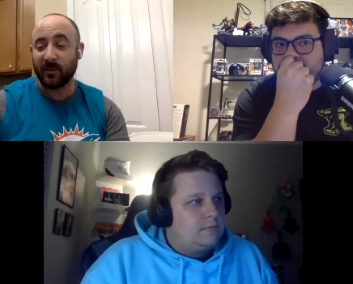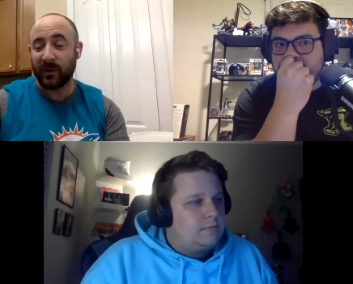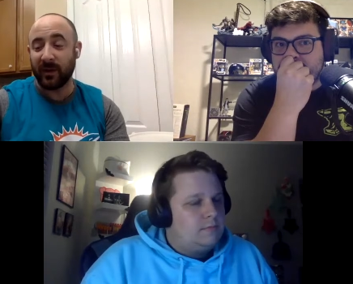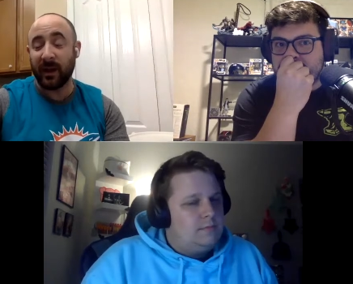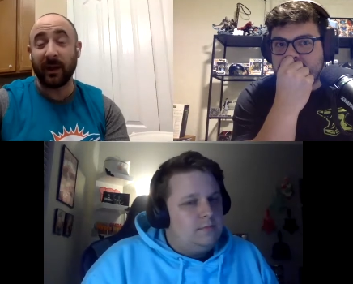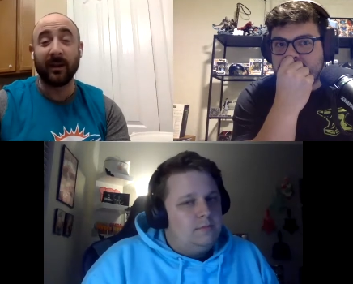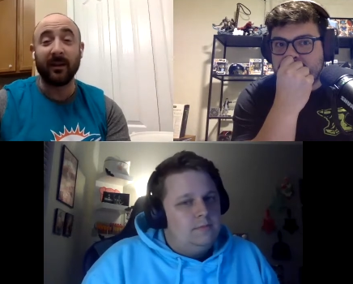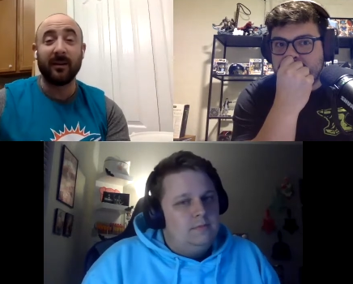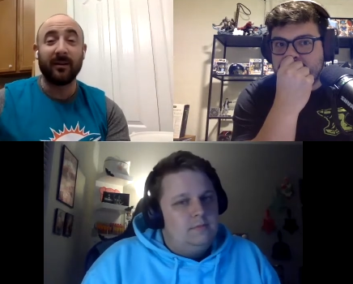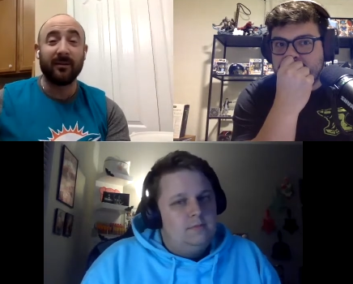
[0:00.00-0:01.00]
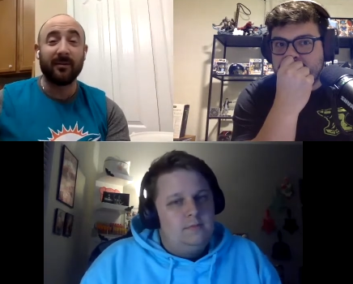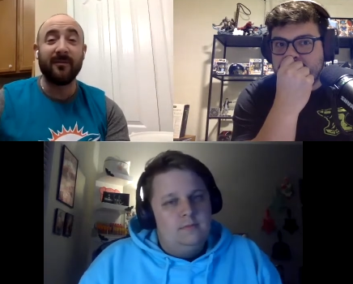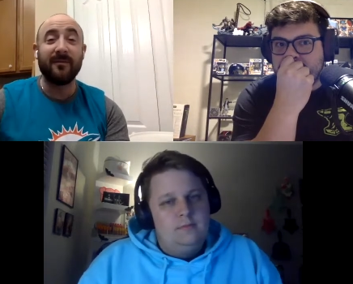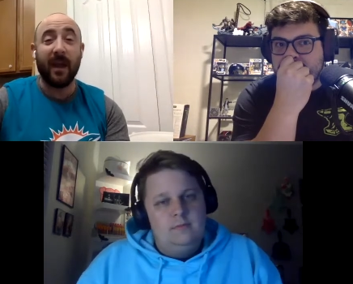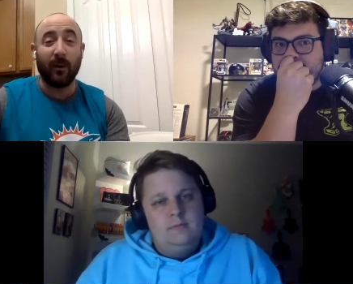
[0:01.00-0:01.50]
Speaker 1: with a
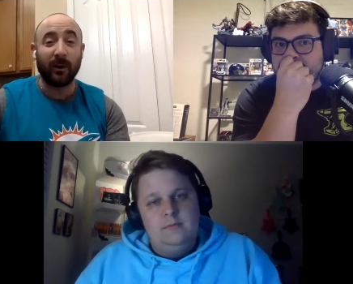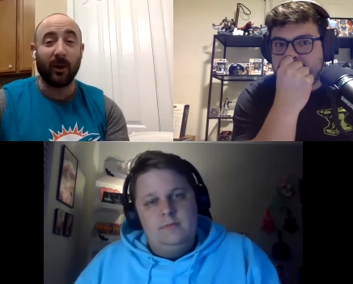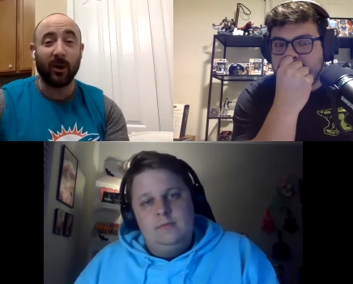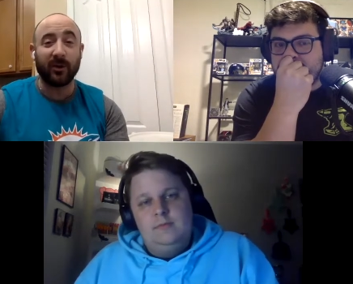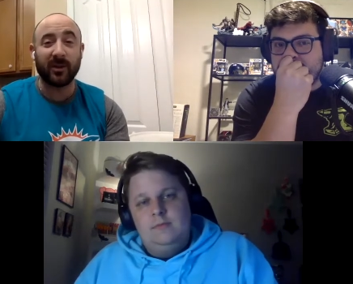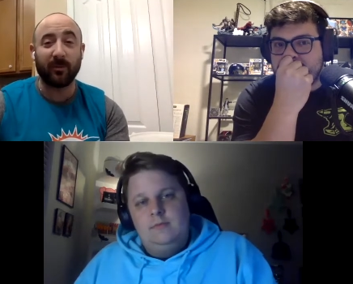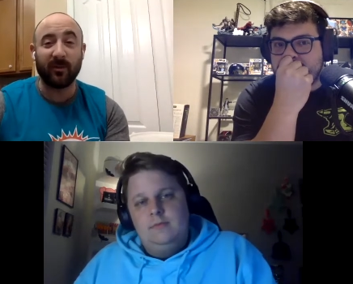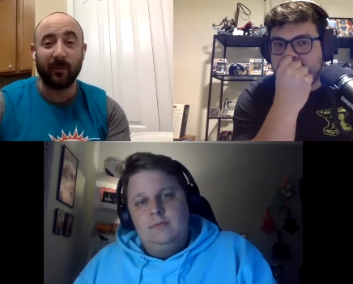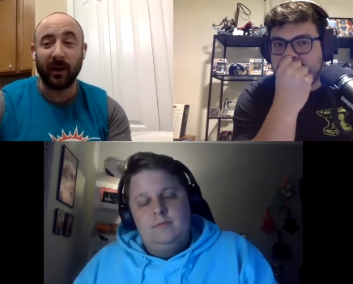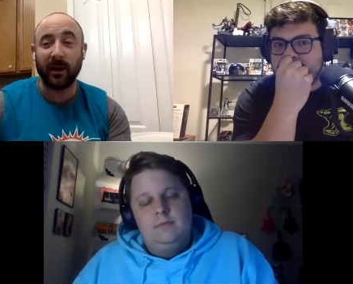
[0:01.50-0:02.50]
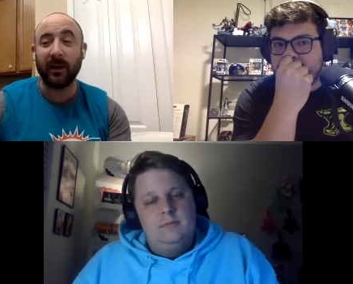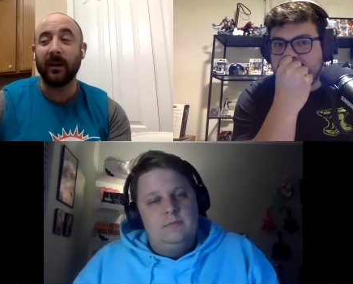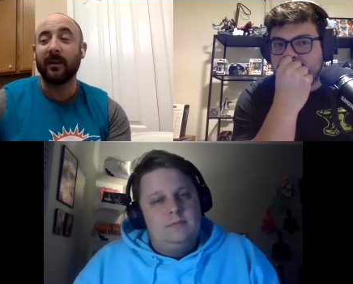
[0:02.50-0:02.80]
very large sum of money